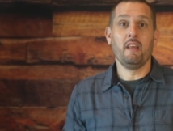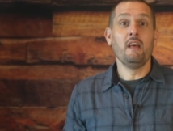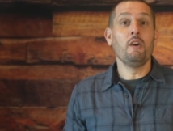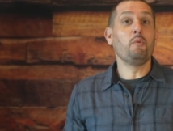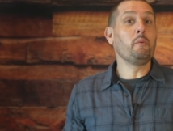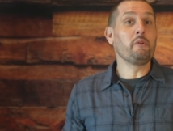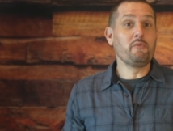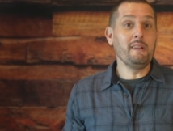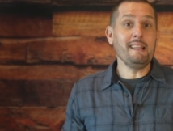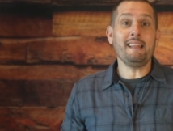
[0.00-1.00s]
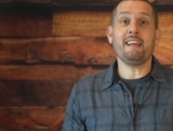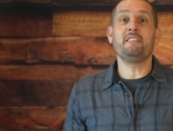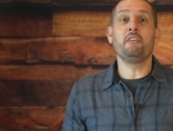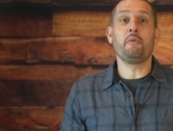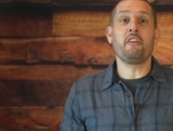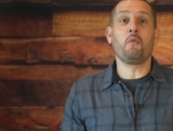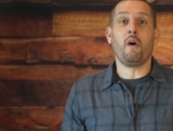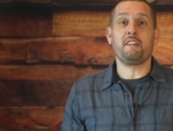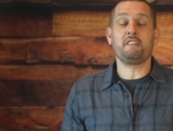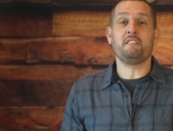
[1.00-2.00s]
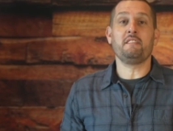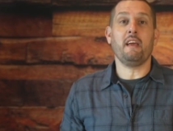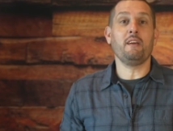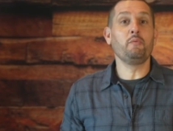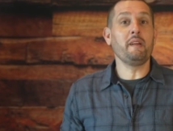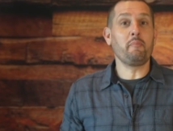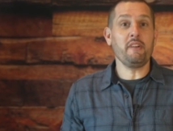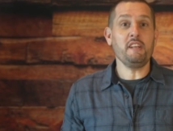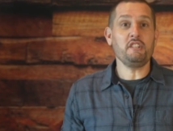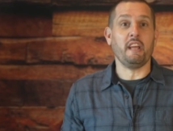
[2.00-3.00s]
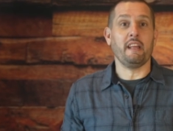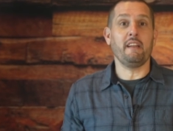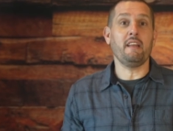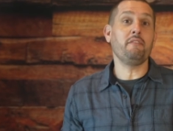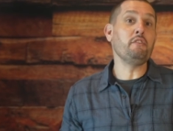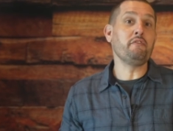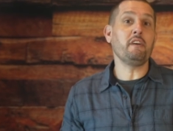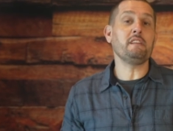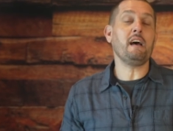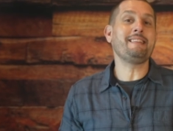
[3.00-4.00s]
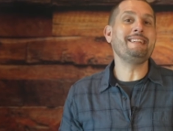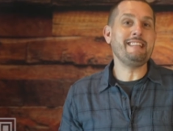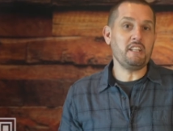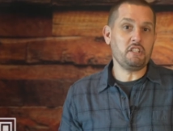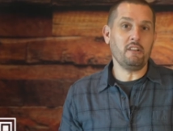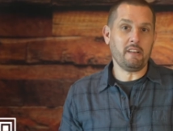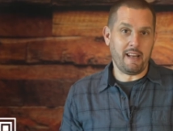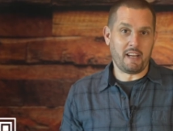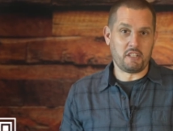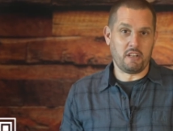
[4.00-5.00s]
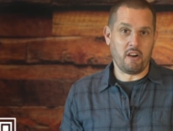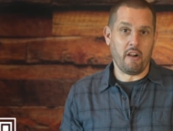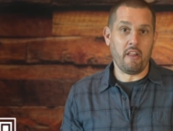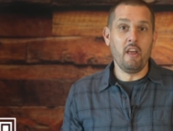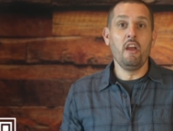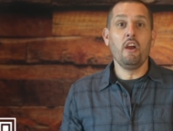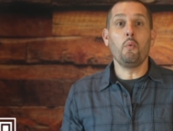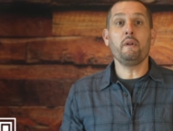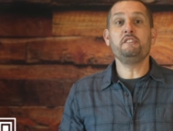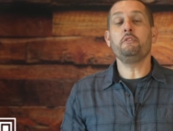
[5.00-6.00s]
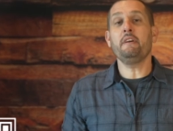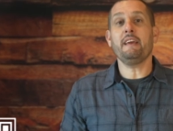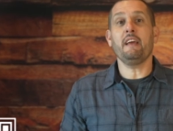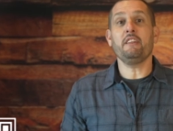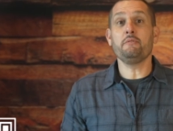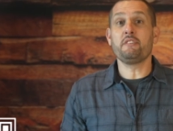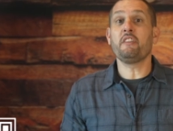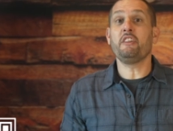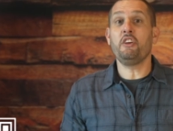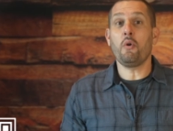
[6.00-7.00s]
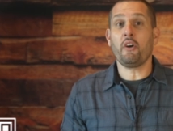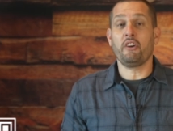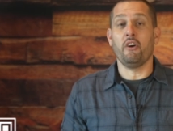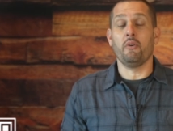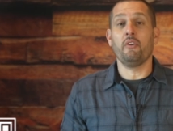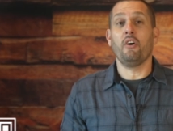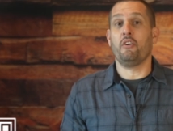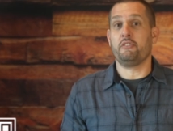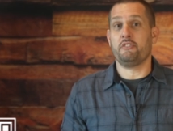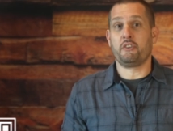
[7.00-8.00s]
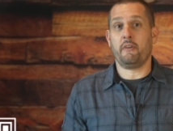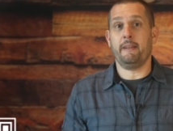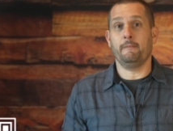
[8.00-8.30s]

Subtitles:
We would really like to know that you're watching today, and we'd appreciate it if you filled out the digital connection card, which you can get using the QR code on your screen.